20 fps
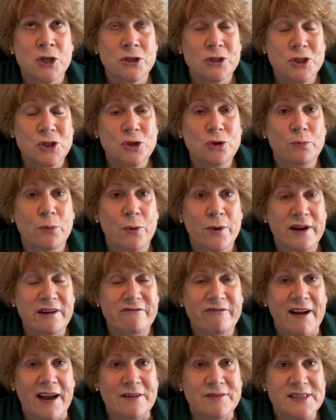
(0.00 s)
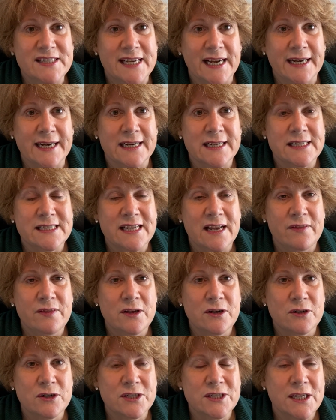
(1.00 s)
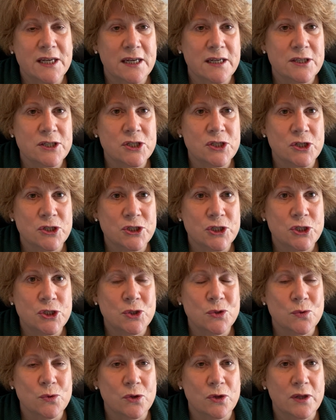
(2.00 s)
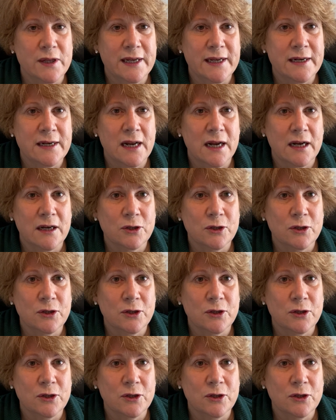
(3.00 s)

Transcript: 2.5 seconds. And there's a search tool in